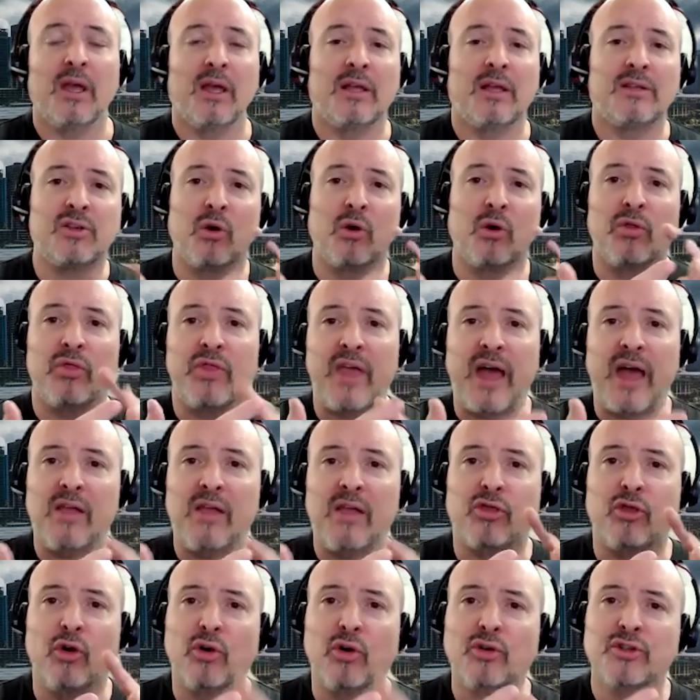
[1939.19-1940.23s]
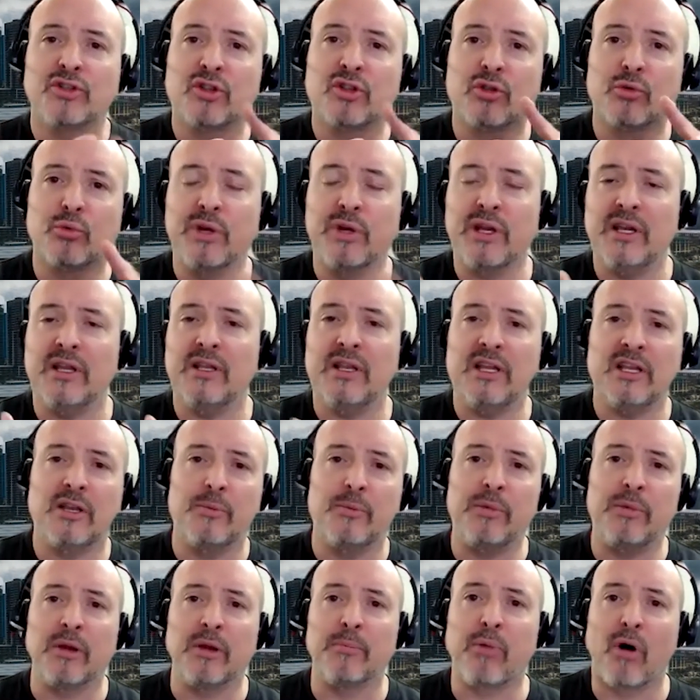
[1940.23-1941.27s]
So that those three need to
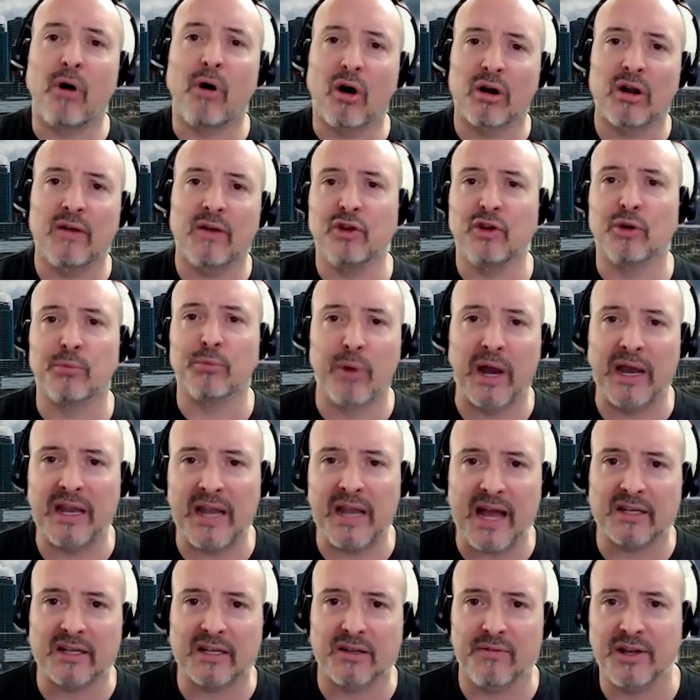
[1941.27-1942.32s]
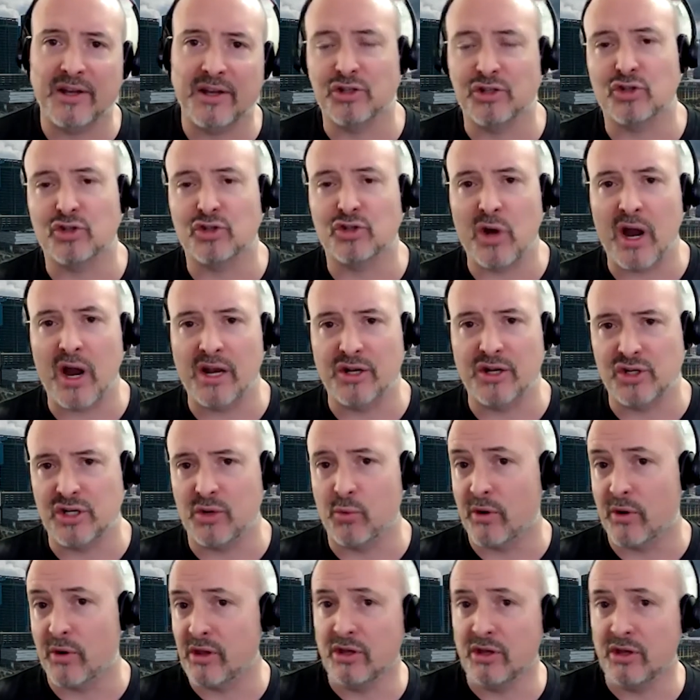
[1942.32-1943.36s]
be a part of your brand activation strategy,
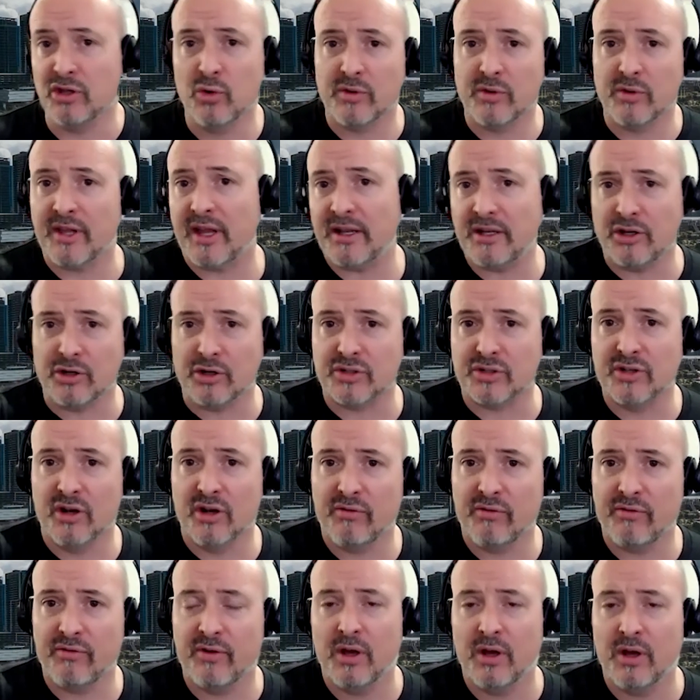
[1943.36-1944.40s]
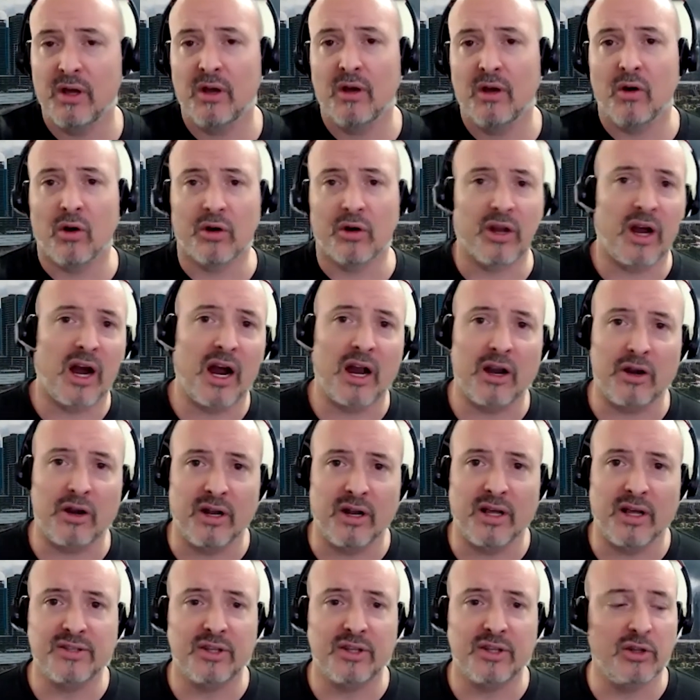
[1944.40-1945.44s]
whether you're doing that yourself or you're hiring
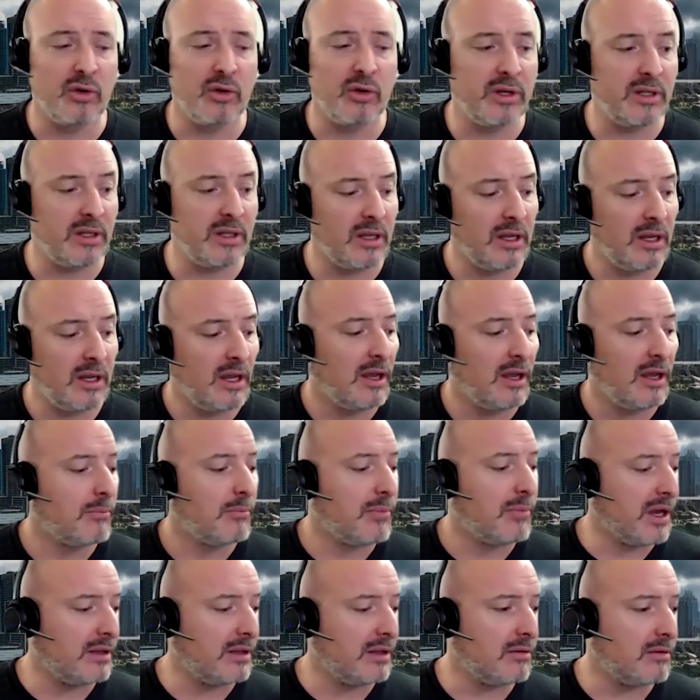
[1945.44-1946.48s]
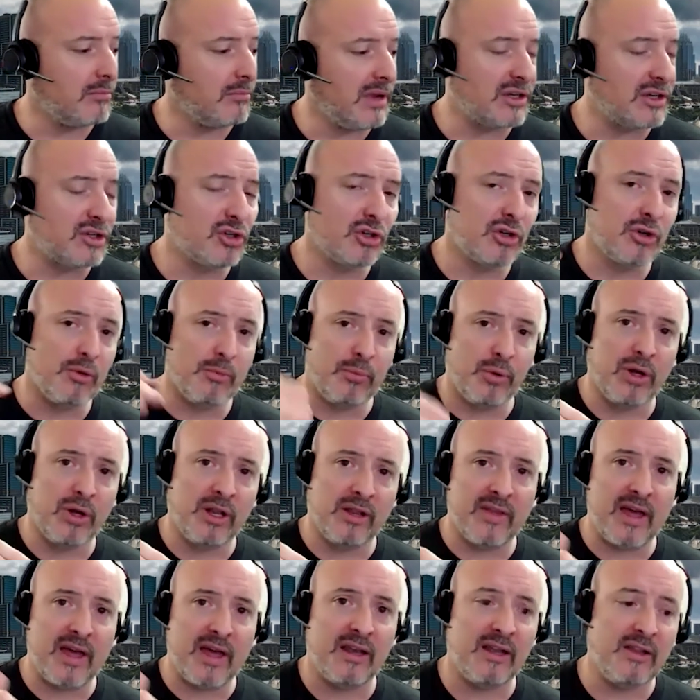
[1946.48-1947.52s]
us to do it, but make sure you're
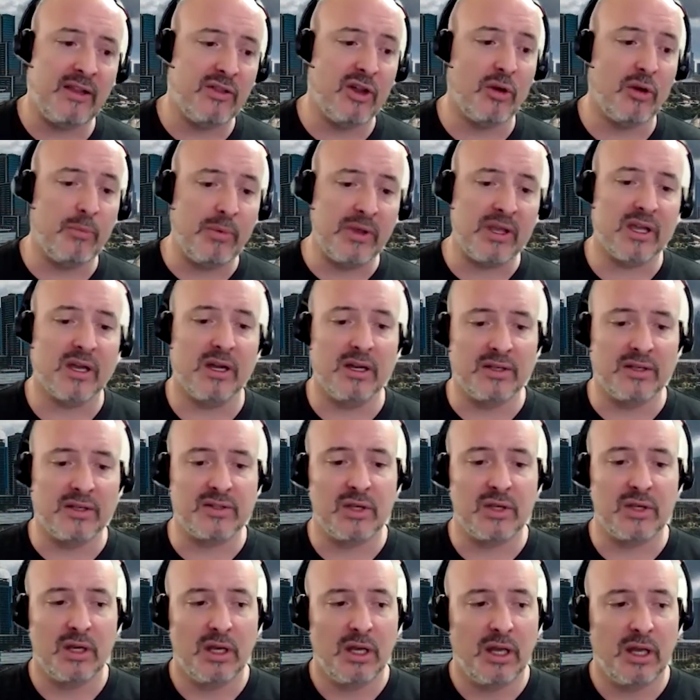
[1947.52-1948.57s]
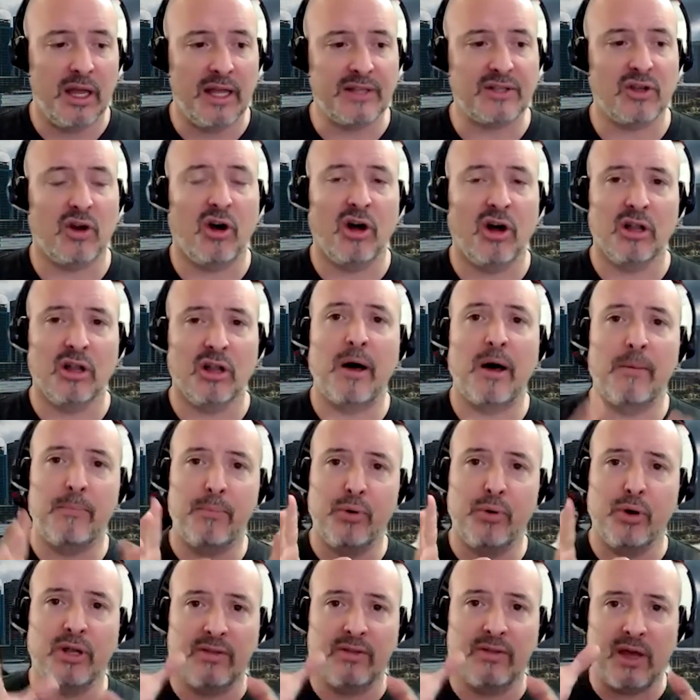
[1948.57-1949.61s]
putting that in there, because it's all about
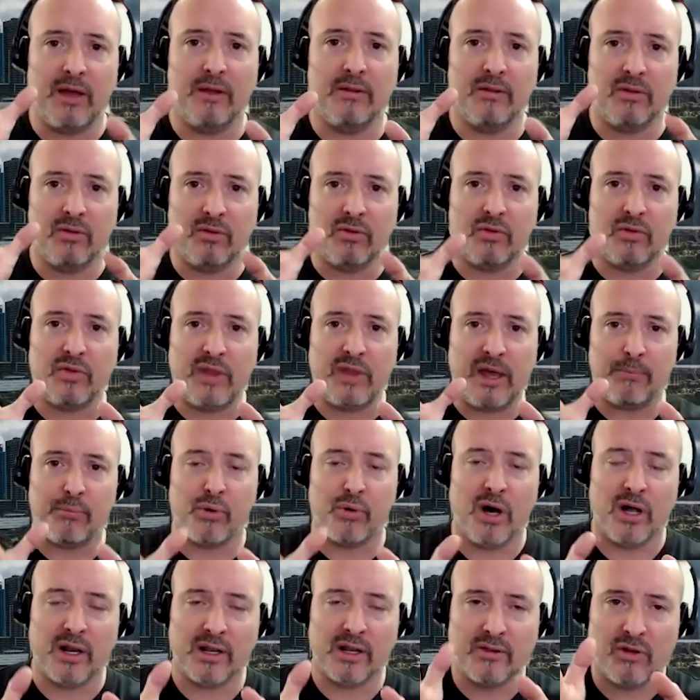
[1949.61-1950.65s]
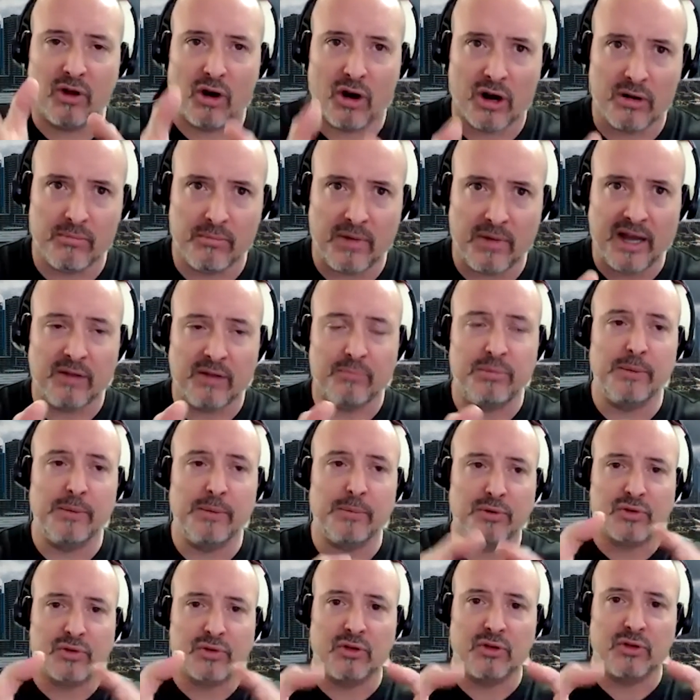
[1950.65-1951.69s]
putting that that product in the heart and mind of
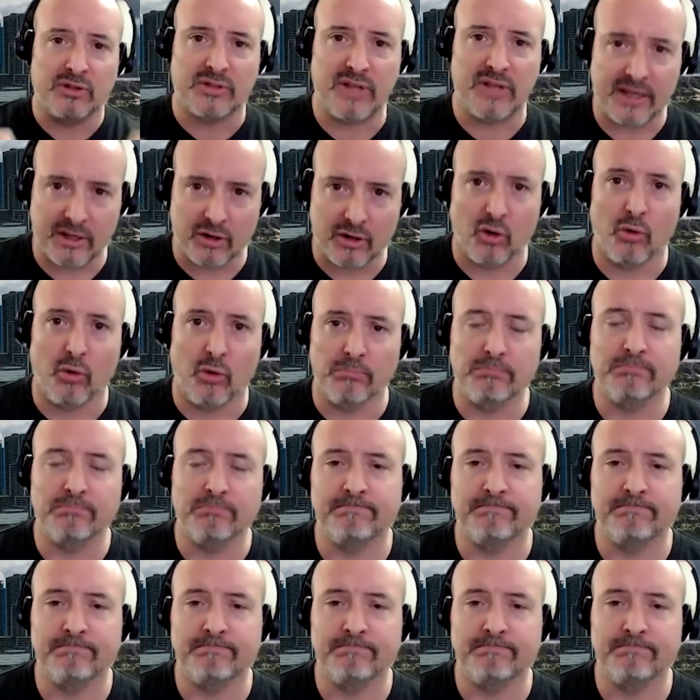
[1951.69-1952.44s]
people so they'll take it home.